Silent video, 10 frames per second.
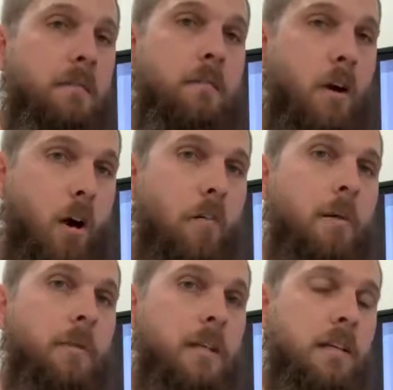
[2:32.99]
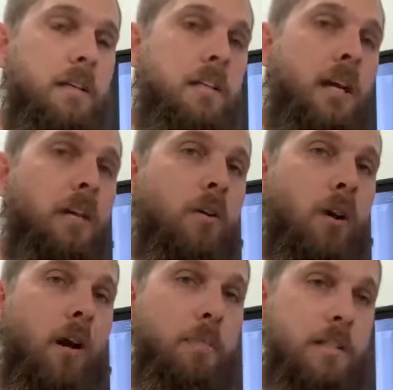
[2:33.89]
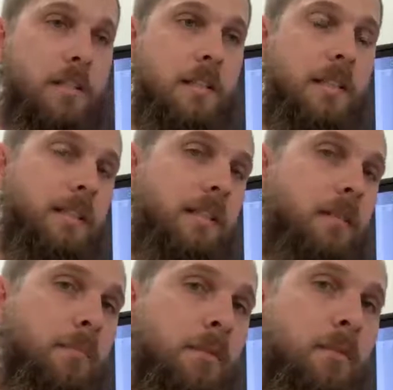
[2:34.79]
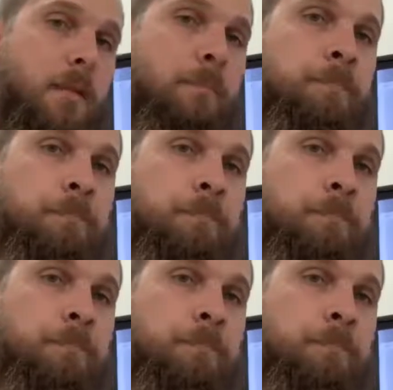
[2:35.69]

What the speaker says: higher up the kinetic chain or higher up into the knees and hips as well.